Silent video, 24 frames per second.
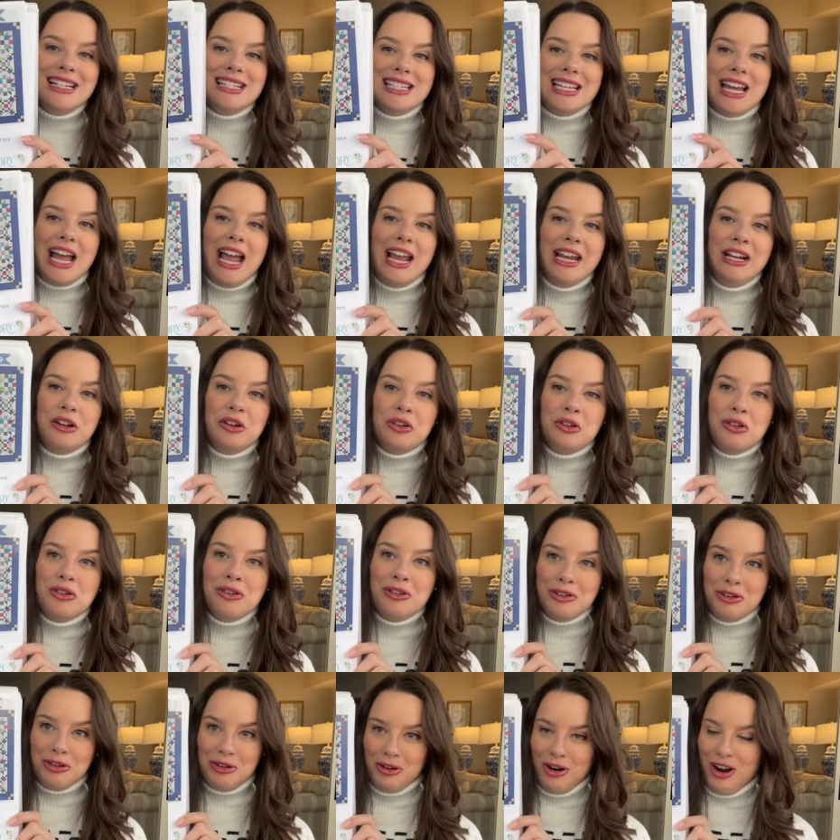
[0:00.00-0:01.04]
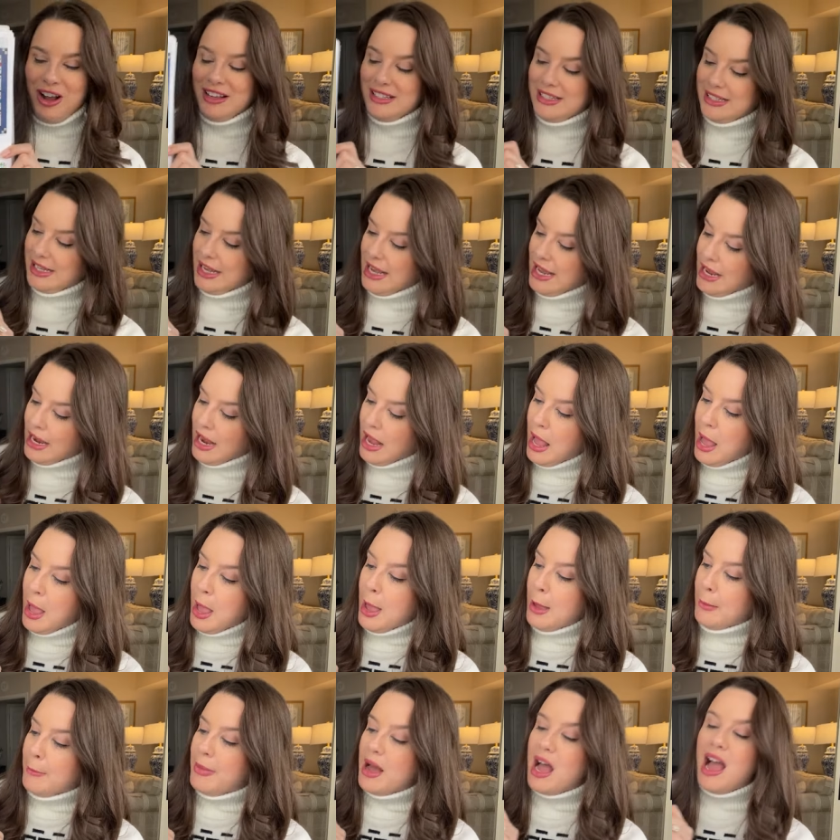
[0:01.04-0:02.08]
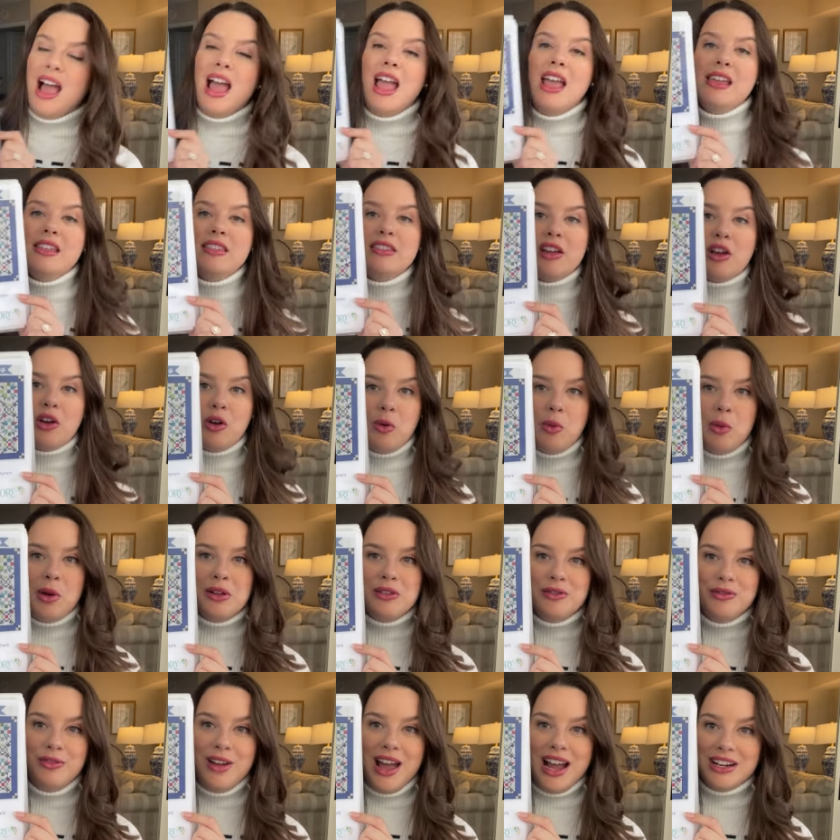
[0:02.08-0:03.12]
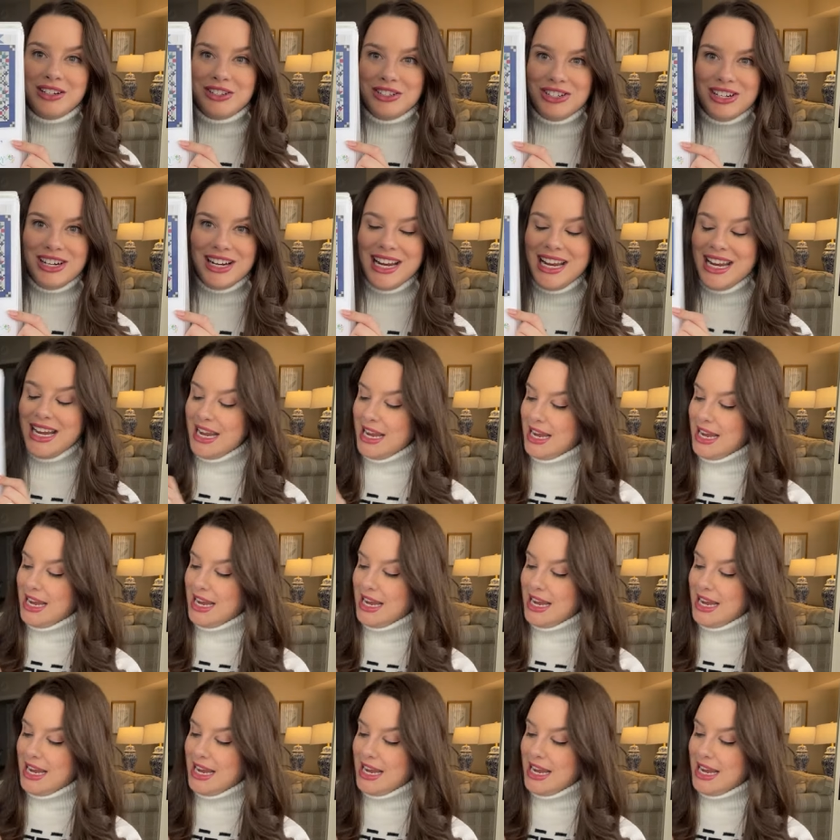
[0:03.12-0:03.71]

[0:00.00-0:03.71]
Tidal Crossing by the Quilt Factory.